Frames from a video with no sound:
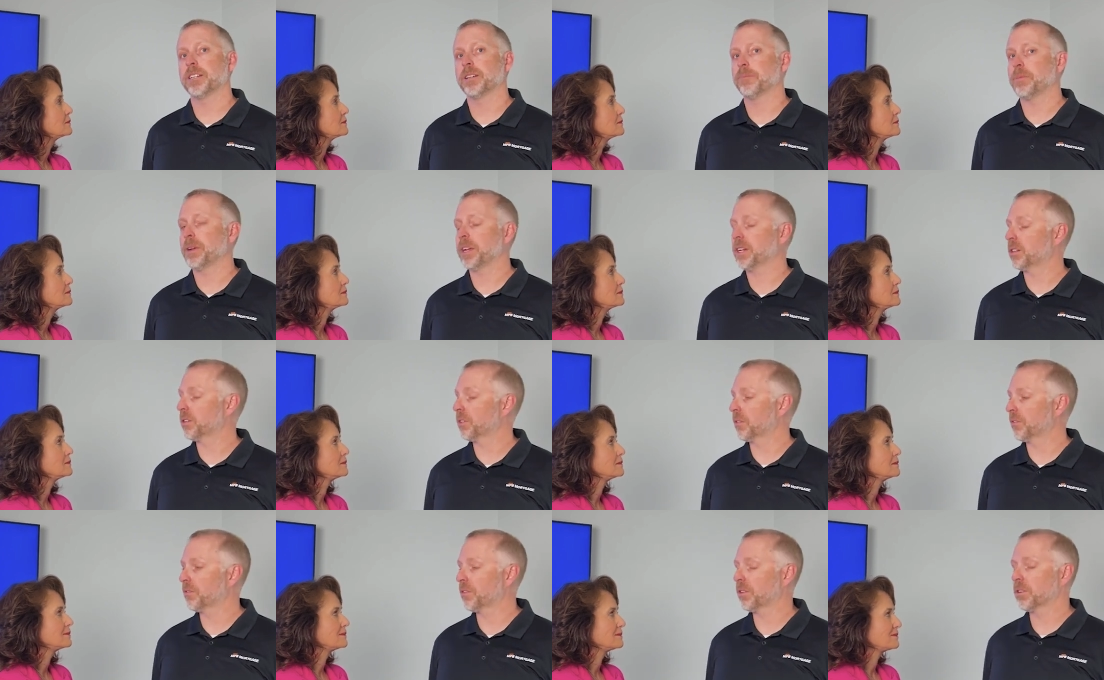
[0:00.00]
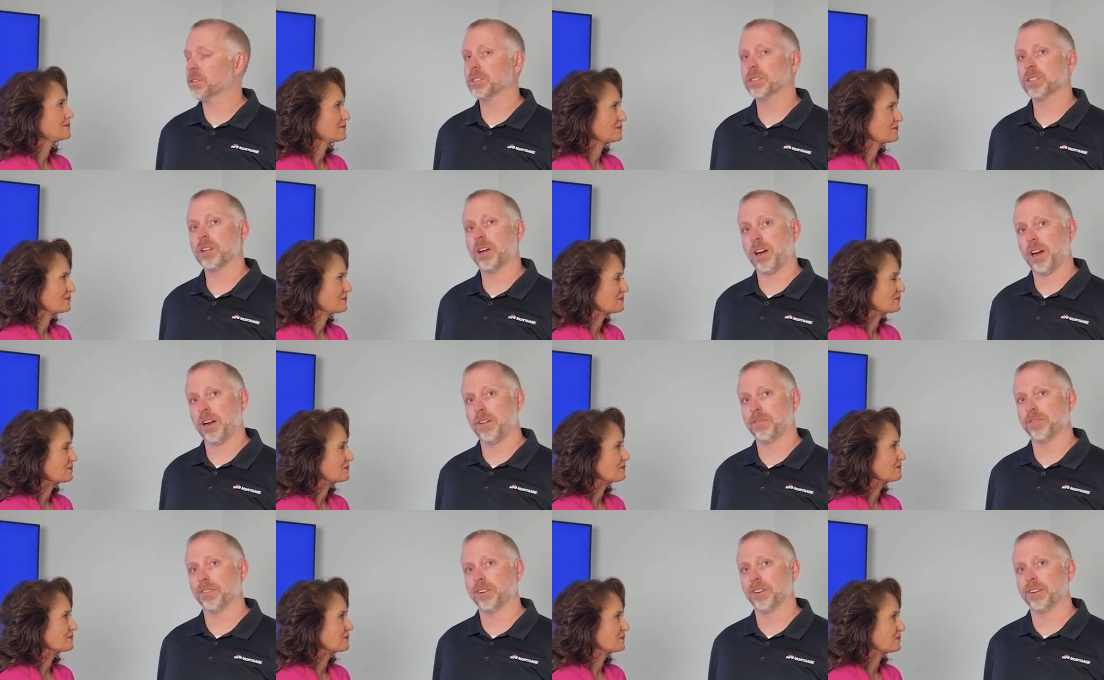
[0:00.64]
Speaker 1: to make your first
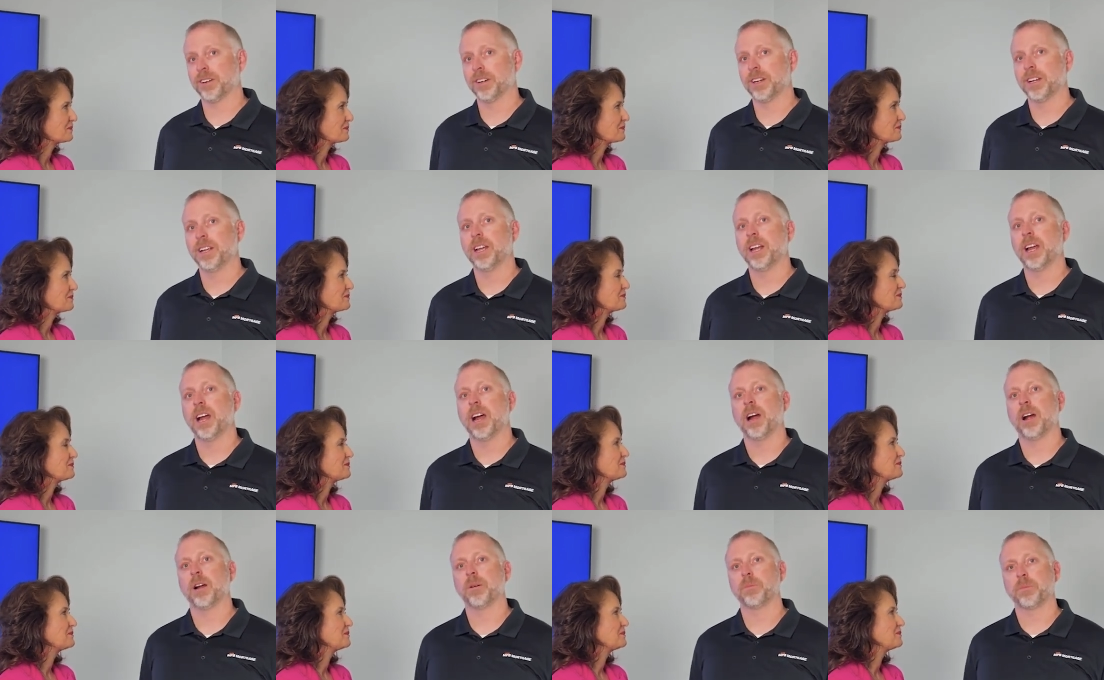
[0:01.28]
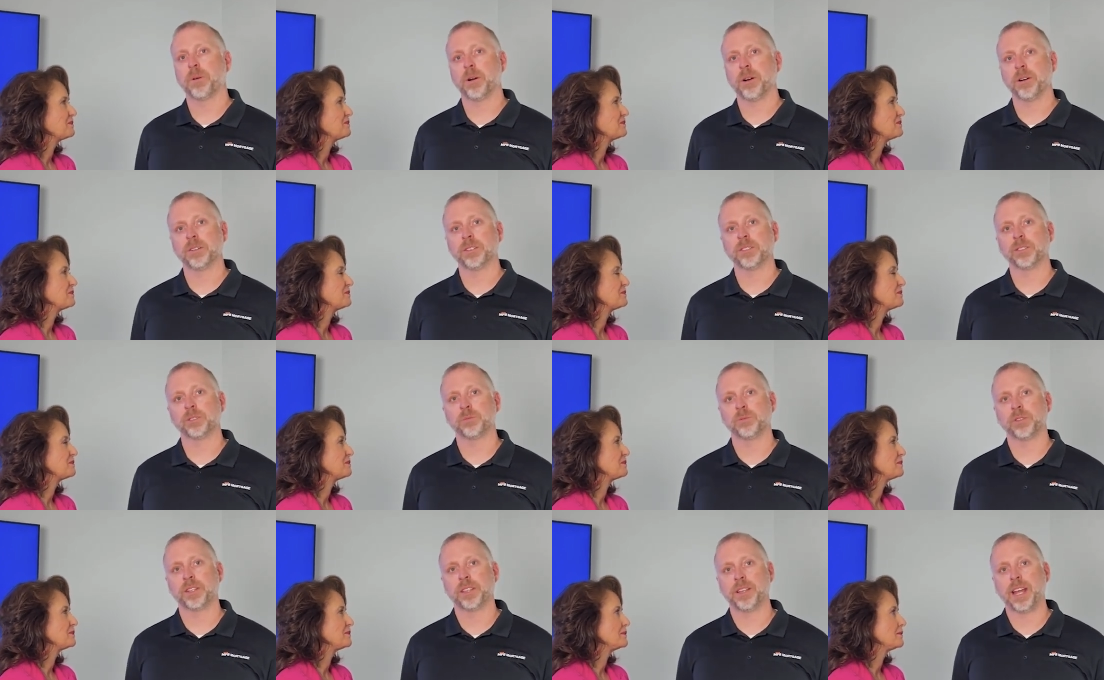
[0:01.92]
offer. Our
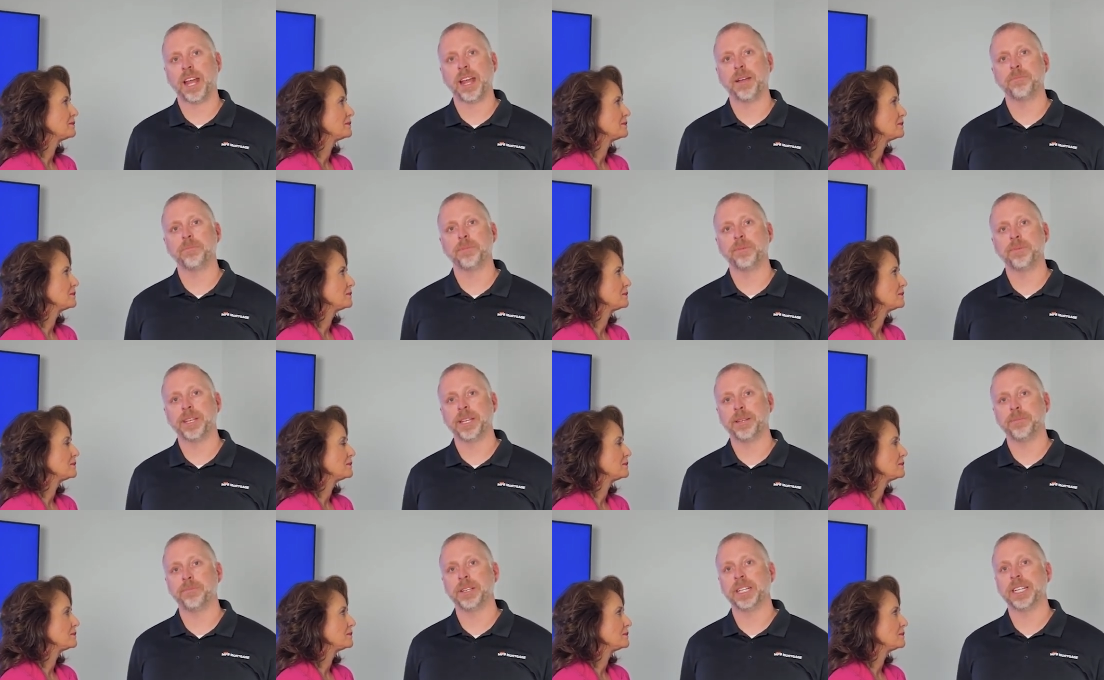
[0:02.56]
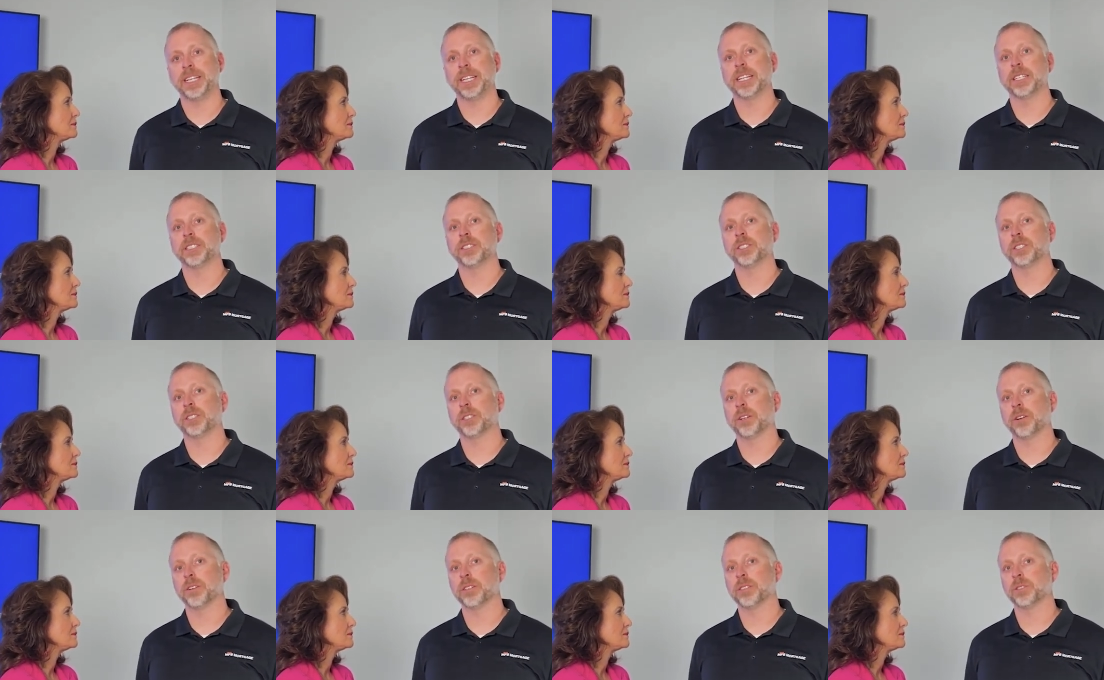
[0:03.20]
partners with MPB
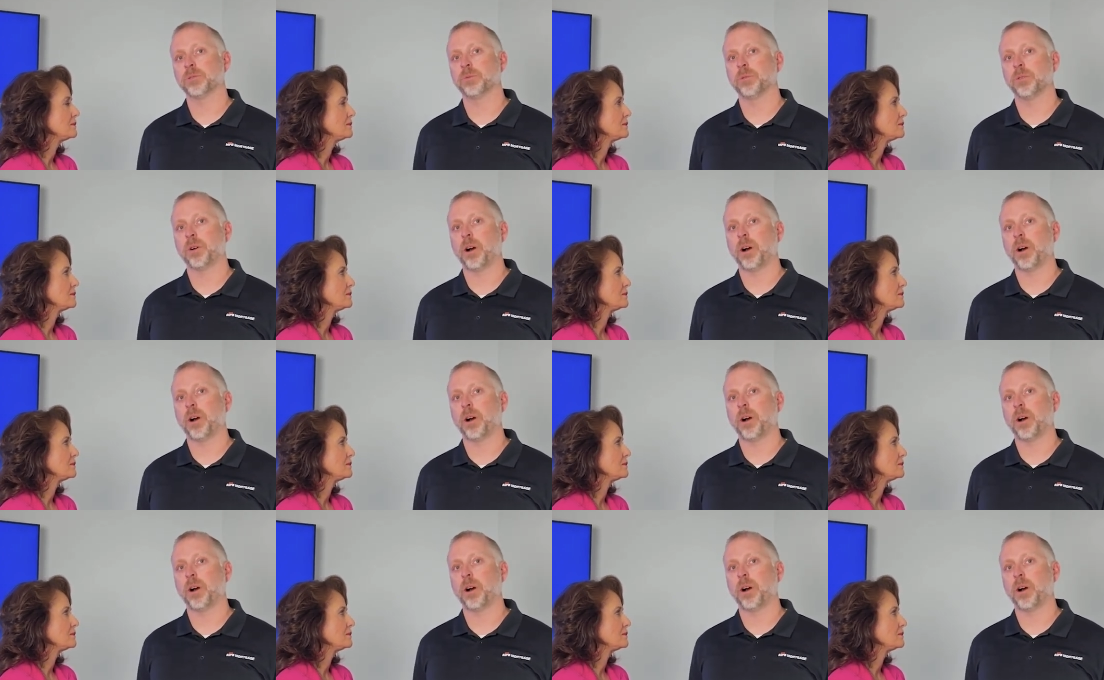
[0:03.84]
Insurance will